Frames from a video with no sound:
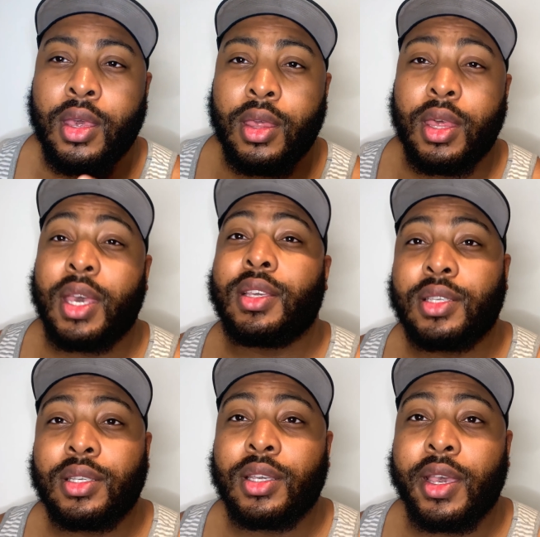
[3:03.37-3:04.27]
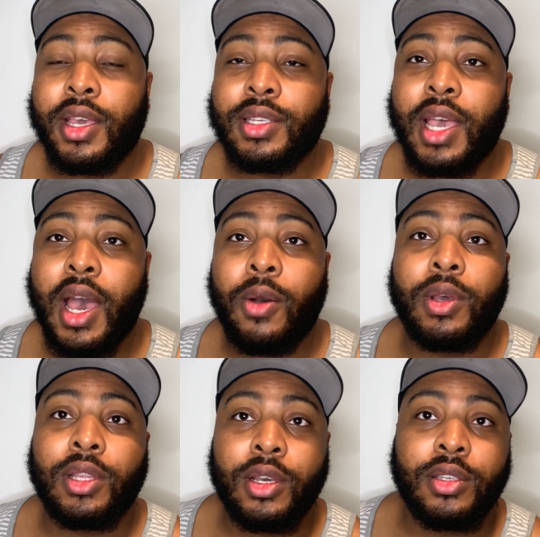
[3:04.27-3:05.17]
this is how
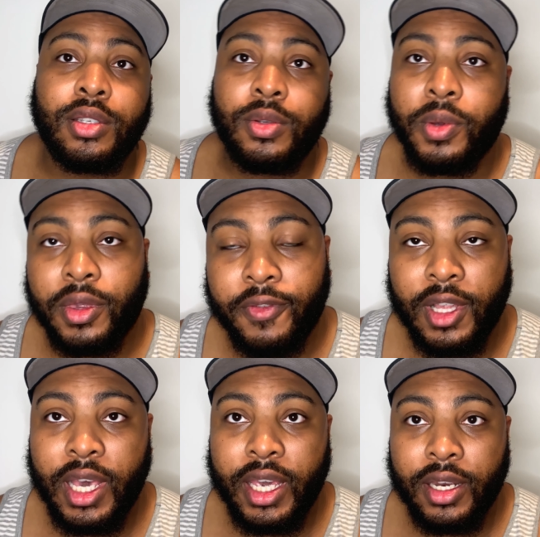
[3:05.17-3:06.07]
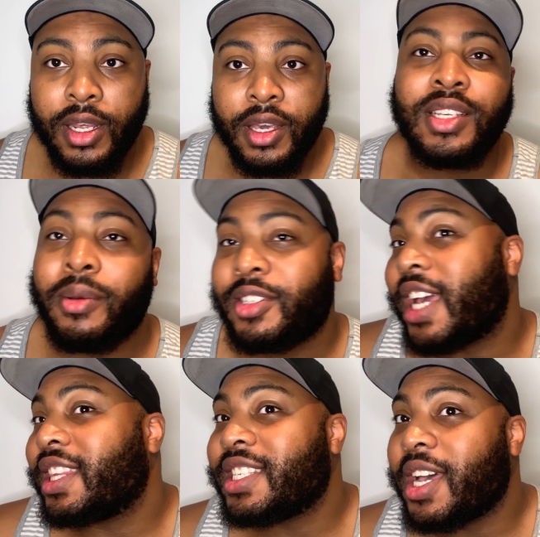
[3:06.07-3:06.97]
it looks with the fill light. So I'm gonna
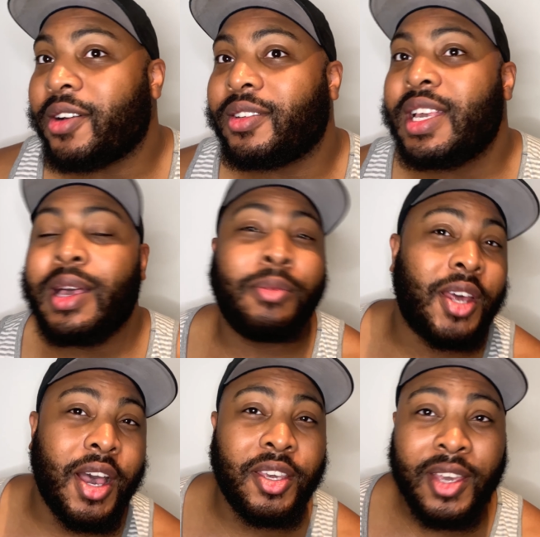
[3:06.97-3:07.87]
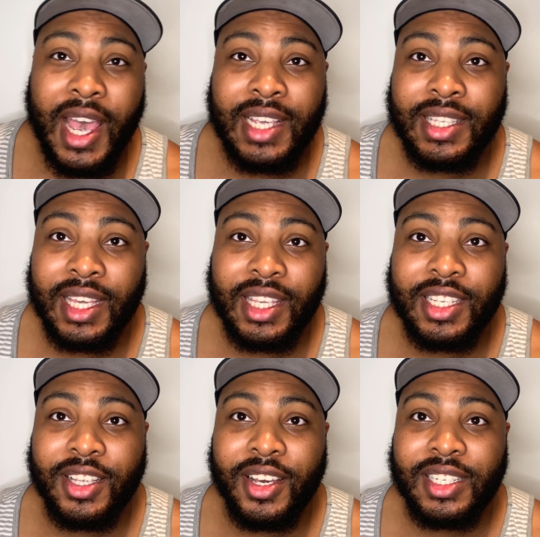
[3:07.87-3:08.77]
check this out. Let me know how you guys think
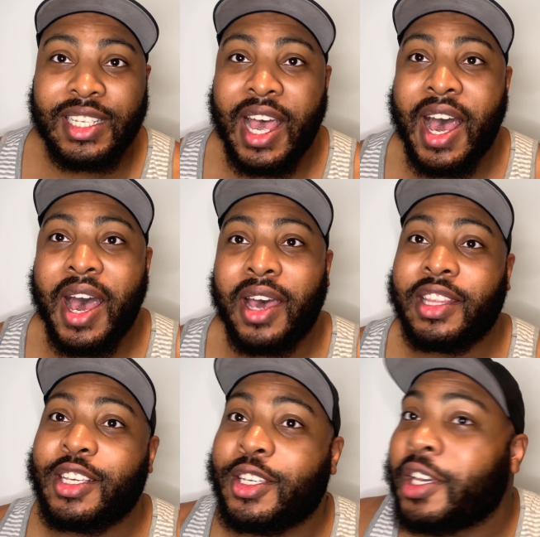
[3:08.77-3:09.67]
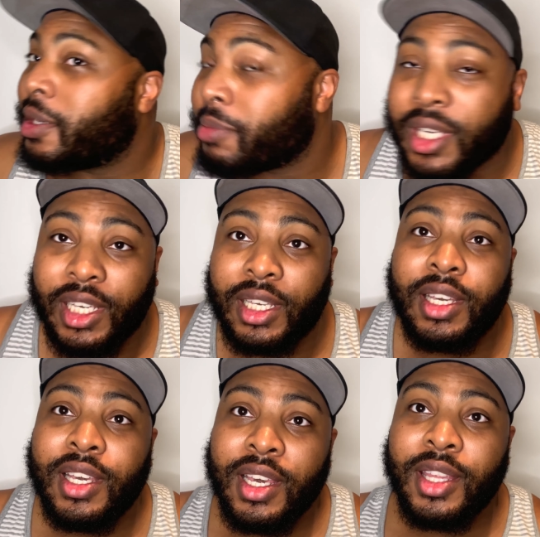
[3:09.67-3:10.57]
this looks. This could be
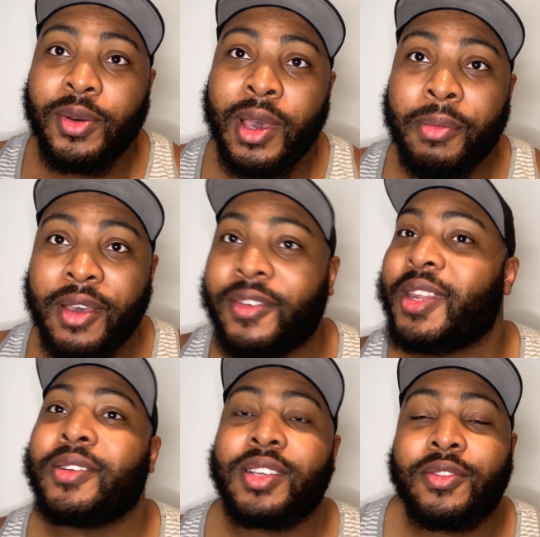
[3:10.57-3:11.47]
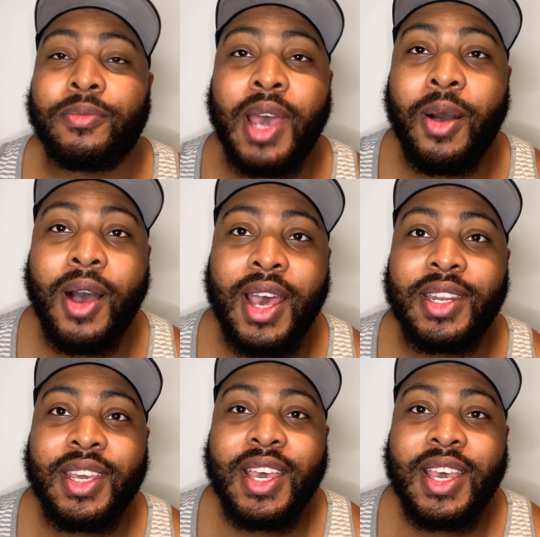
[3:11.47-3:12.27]
the way my videos look from now on.